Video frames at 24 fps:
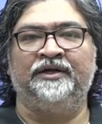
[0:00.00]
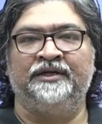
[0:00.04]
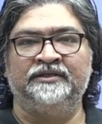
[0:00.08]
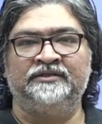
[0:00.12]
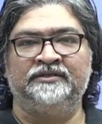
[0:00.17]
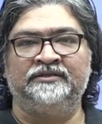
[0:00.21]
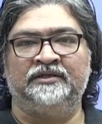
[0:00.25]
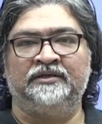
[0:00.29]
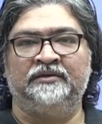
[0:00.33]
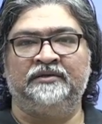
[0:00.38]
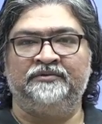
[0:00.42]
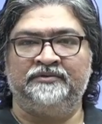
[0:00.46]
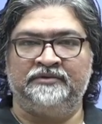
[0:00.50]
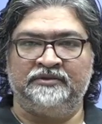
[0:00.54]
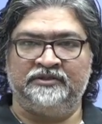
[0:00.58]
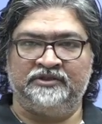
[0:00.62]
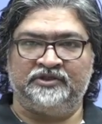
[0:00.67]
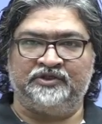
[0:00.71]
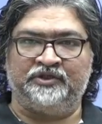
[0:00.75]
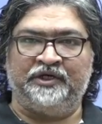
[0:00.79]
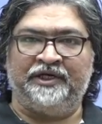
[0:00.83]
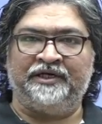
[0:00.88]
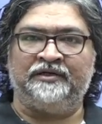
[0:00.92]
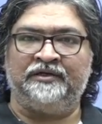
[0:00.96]
is a
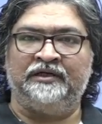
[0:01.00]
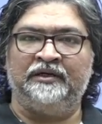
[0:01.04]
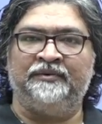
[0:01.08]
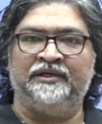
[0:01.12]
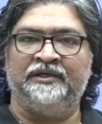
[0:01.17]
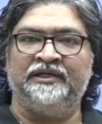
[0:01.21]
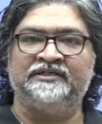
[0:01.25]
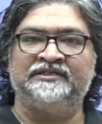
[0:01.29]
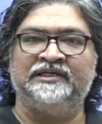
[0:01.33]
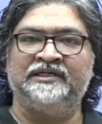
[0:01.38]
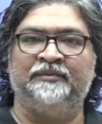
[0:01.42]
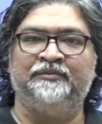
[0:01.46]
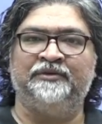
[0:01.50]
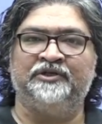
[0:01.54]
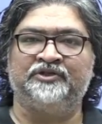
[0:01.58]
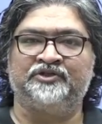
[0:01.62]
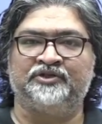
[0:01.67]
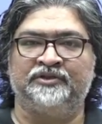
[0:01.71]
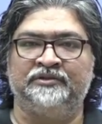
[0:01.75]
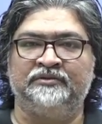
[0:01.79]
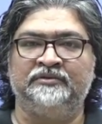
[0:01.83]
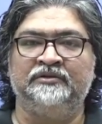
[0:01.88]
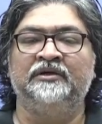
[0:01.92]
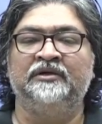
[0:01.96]
state level
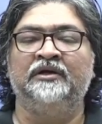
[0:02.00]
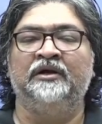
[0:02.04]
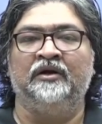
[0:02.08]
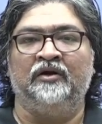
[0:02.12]
examination,